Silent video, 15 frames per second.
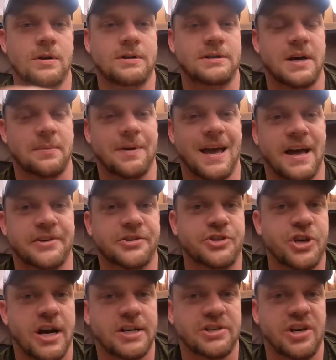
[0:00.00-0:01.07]
What's up, guys?
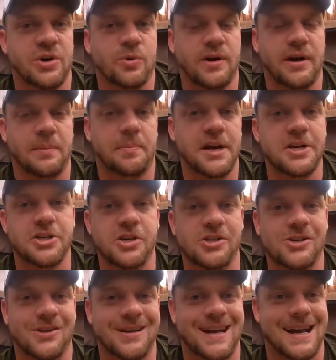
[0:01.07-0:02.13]
Josh here with
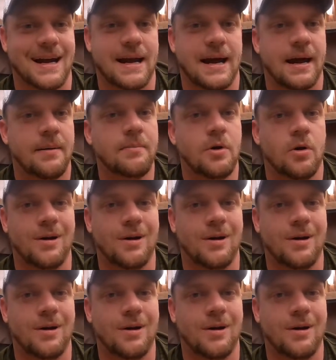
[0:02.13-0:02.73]
planetchinchilla.com.